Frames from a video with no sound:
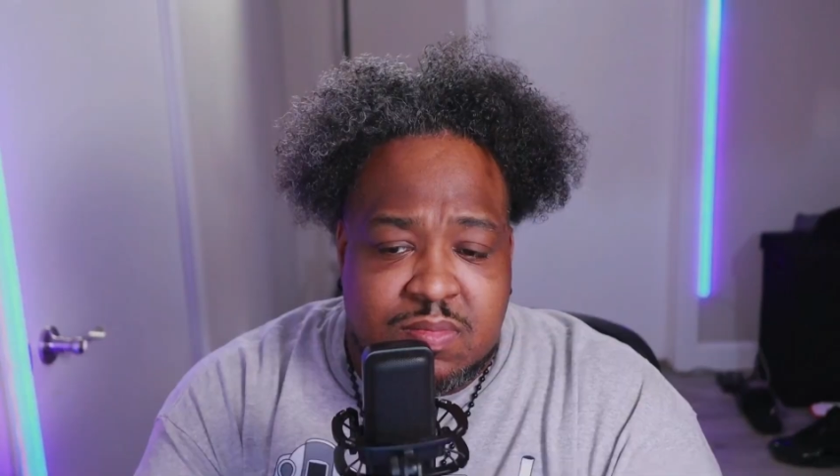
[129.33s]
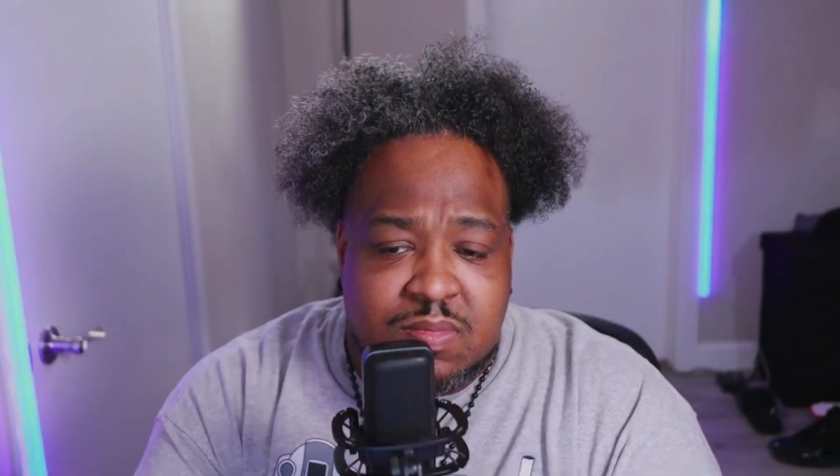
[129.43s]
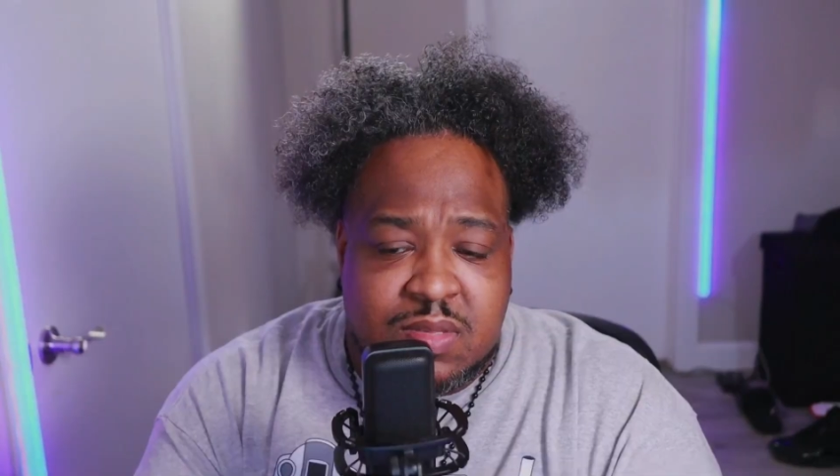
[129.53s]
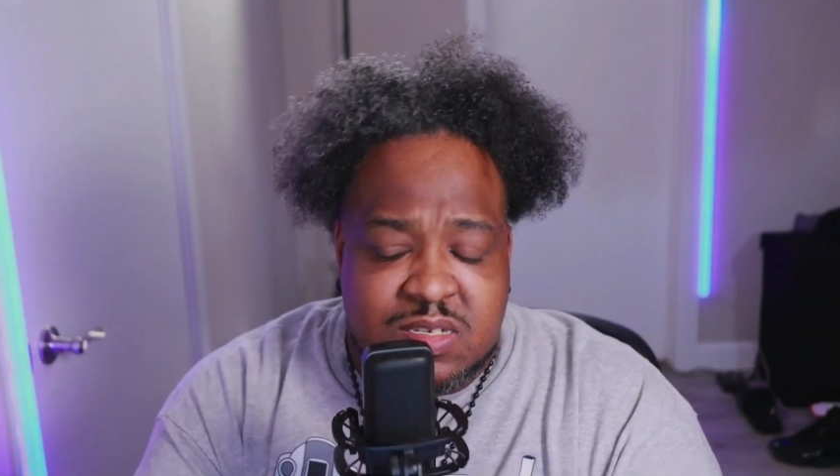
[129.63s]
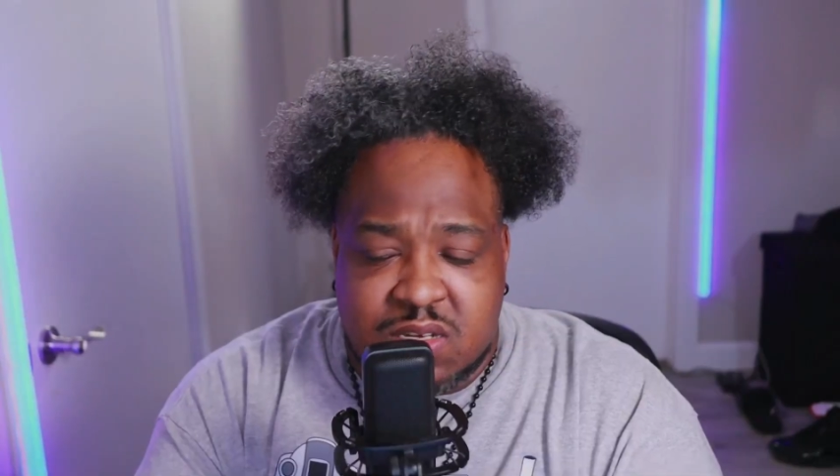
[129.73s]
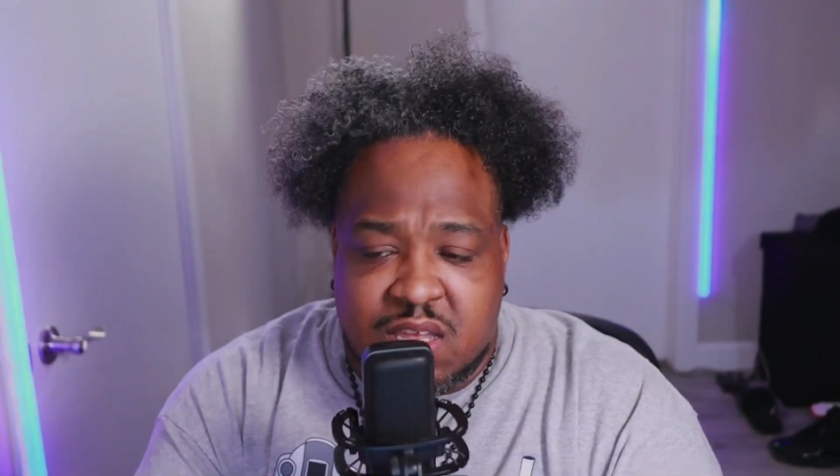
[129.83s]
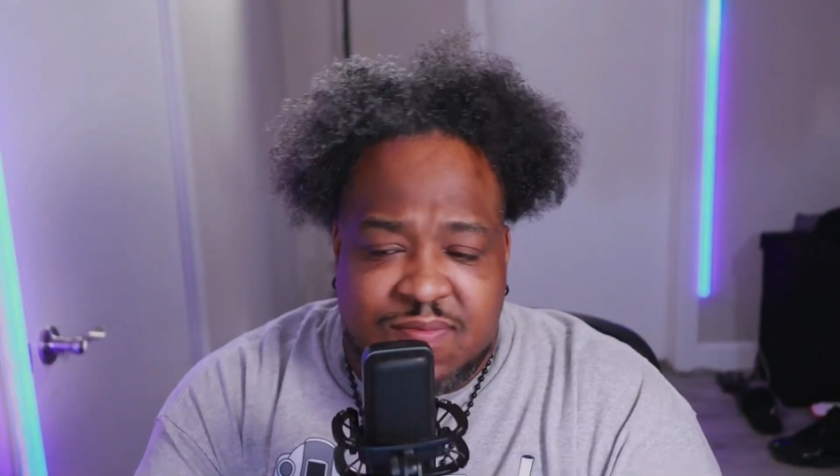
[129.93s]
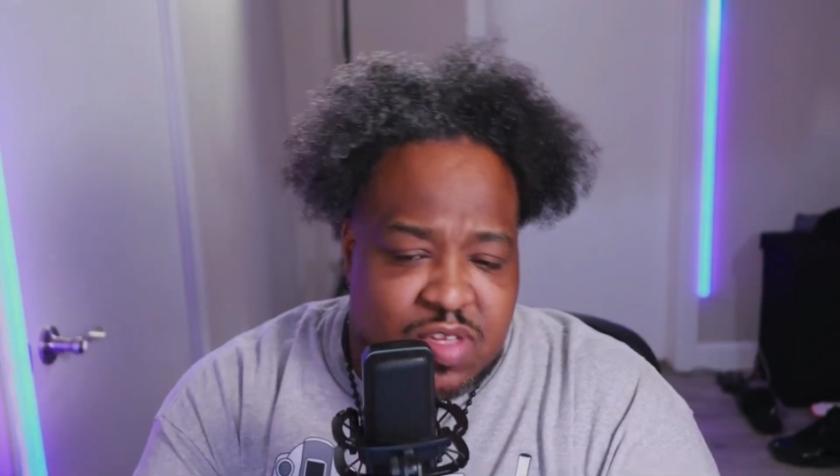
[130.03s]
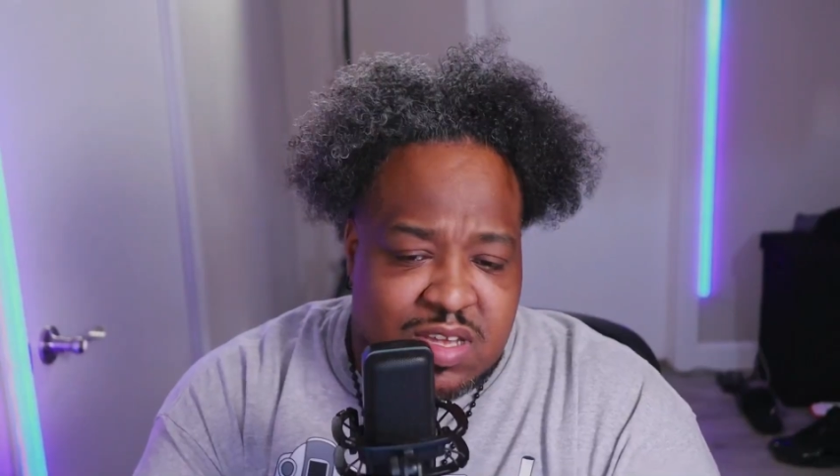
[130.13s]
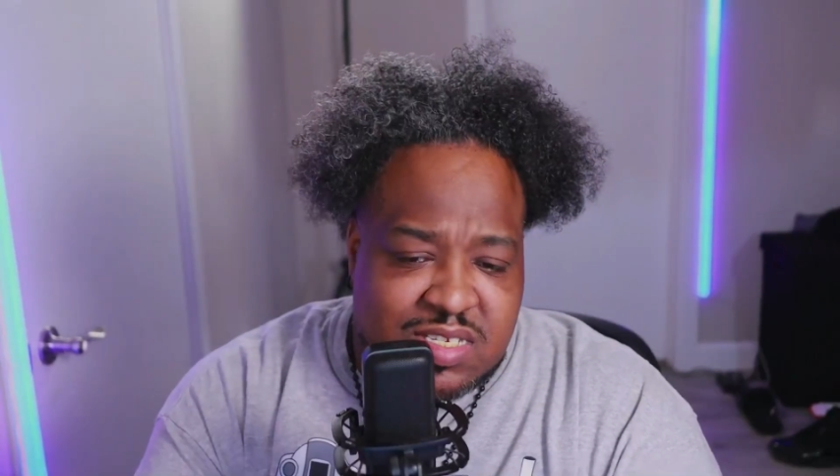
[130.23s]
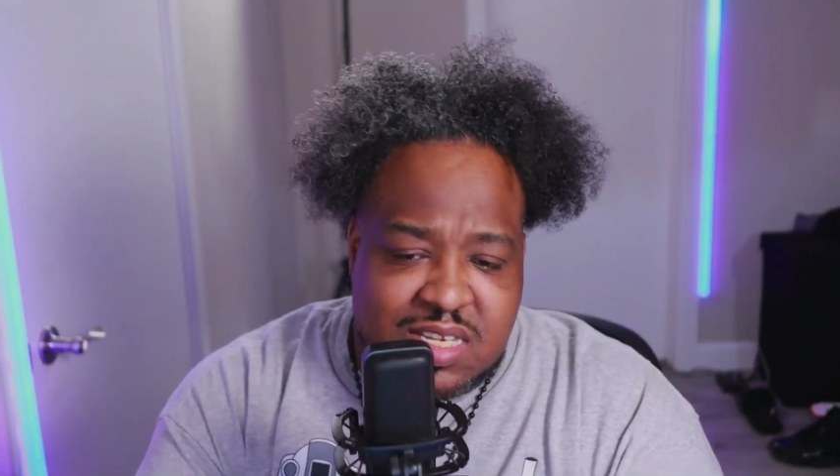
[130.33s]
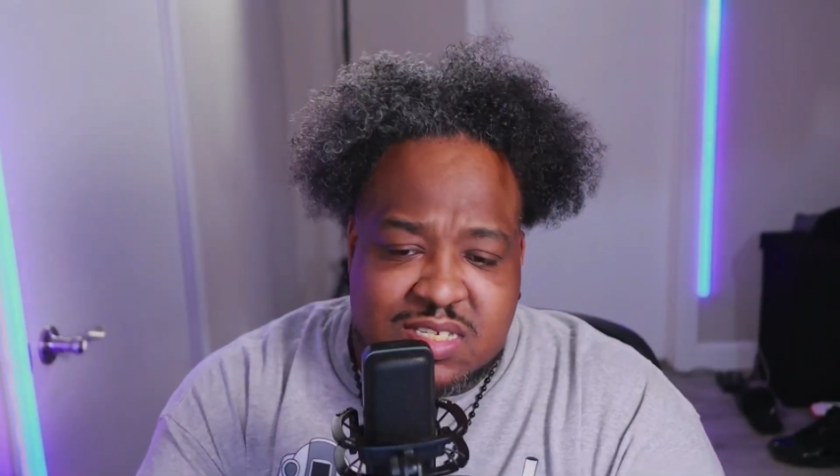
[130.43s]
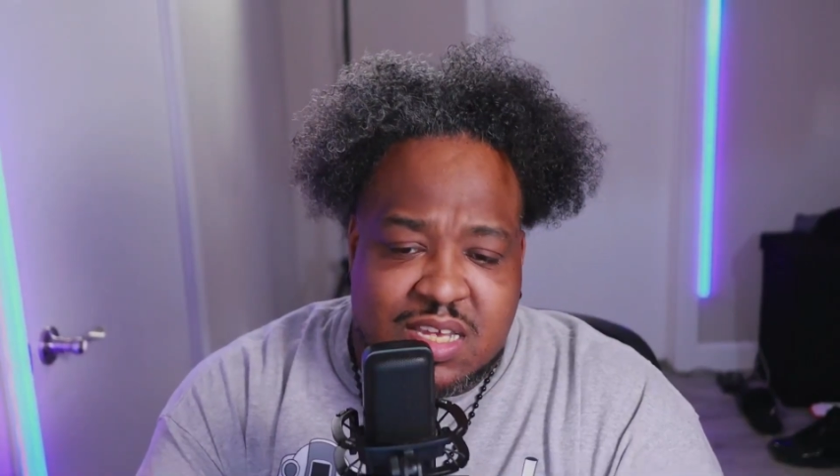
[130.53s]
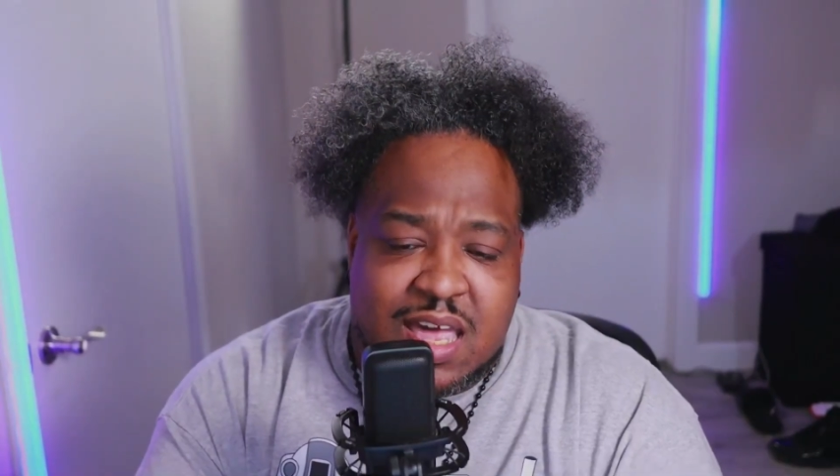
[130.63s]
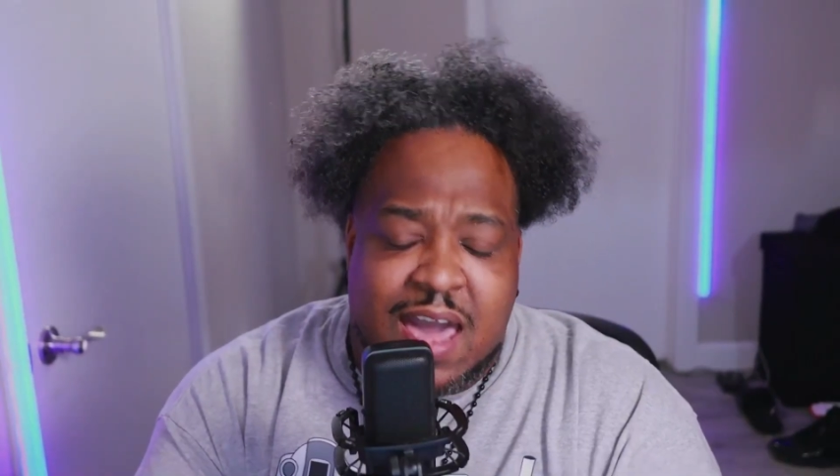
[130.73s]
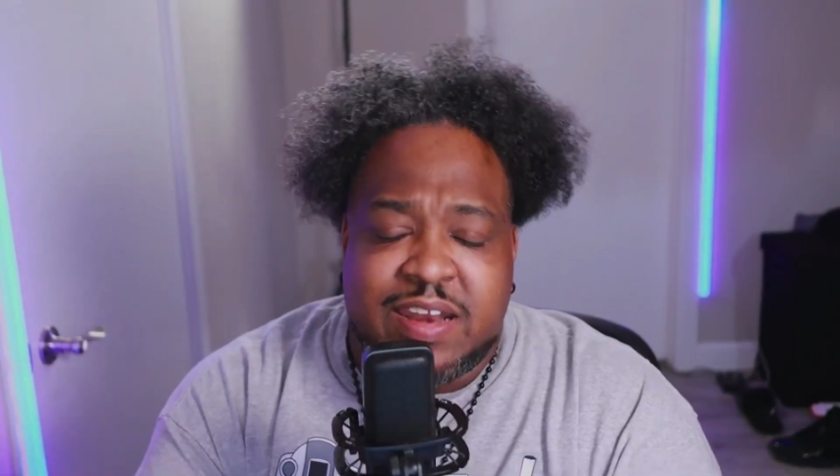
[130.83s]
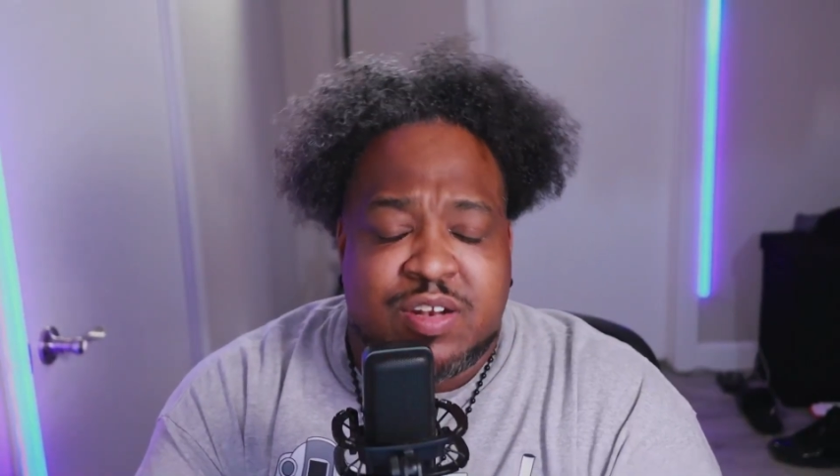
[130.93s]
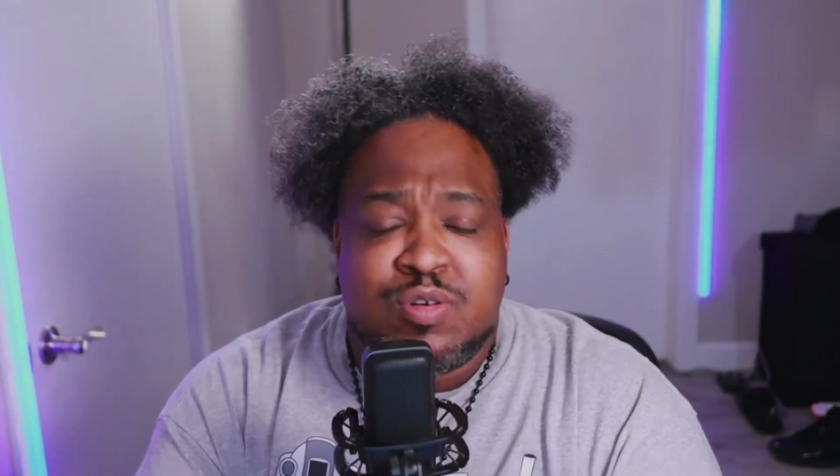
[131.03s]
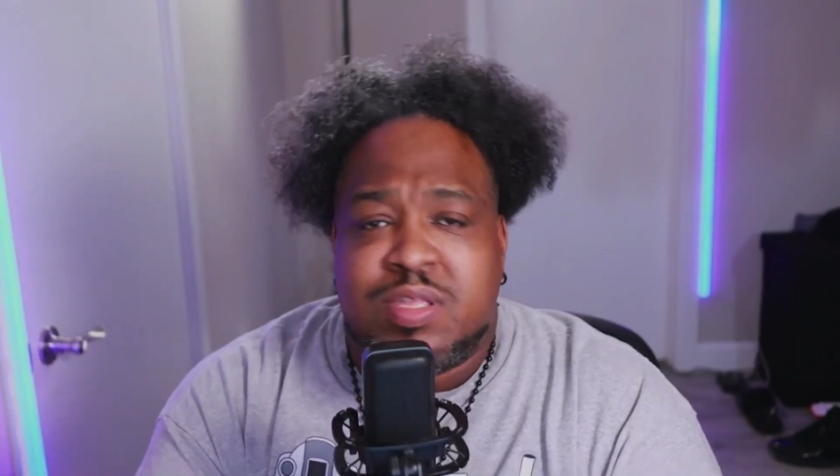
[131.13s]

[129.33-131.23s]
This will give you a sense of how to do